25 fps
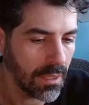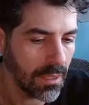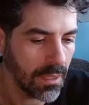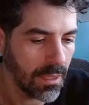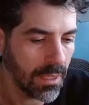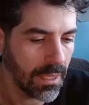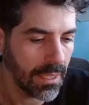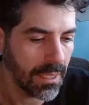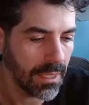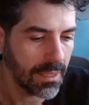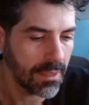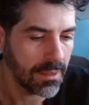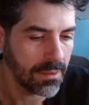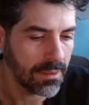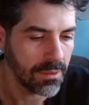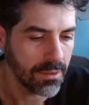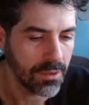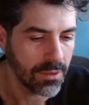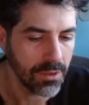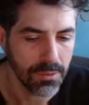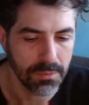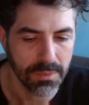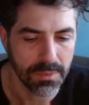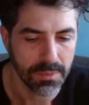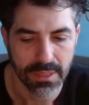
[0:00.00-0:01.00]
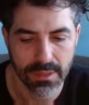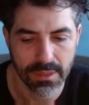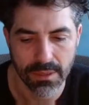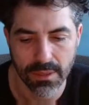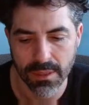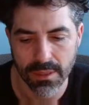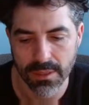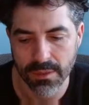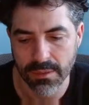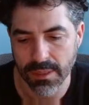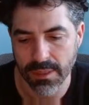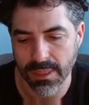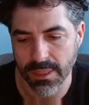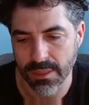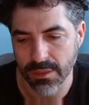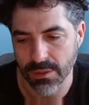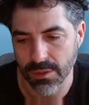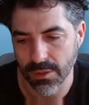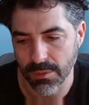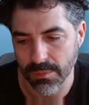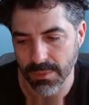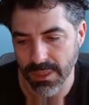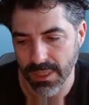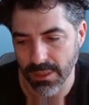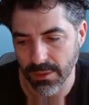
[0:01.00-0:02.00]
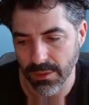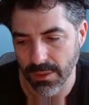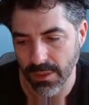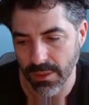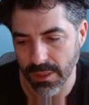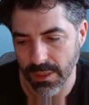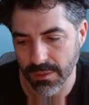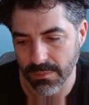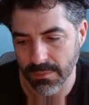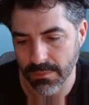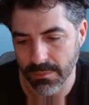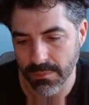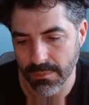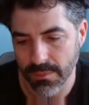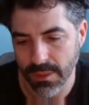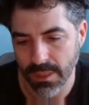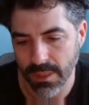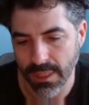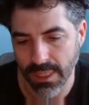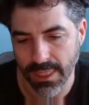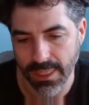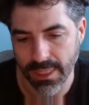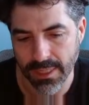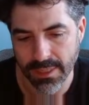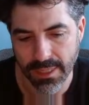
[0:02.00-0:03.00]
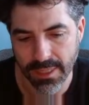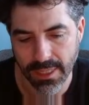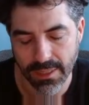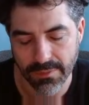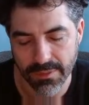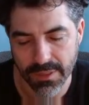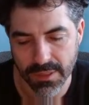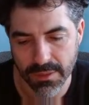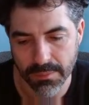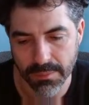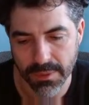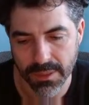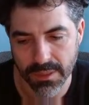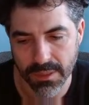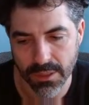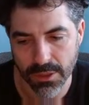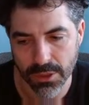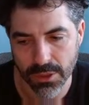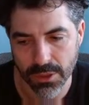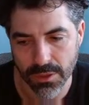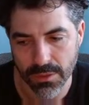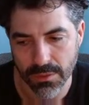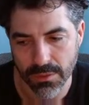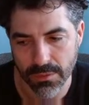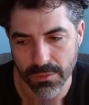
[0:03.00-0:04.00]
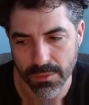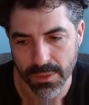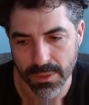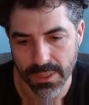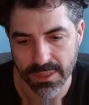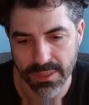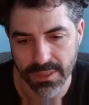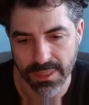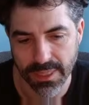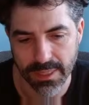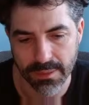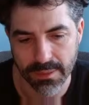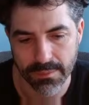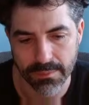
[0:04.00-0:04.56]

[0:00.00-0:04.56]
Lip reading: and zoomed in on and zoomed out on and have its position reset?